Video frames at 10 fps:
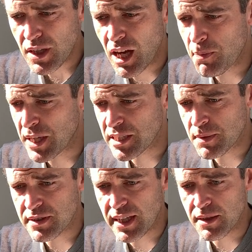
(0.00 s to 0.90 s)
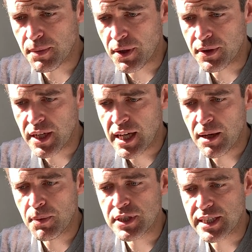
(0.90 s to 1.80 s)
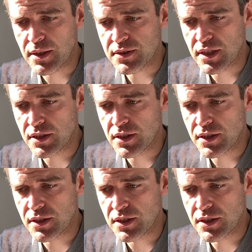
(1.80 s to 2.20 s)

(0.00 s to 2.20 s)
I picked up the second bone and put it outside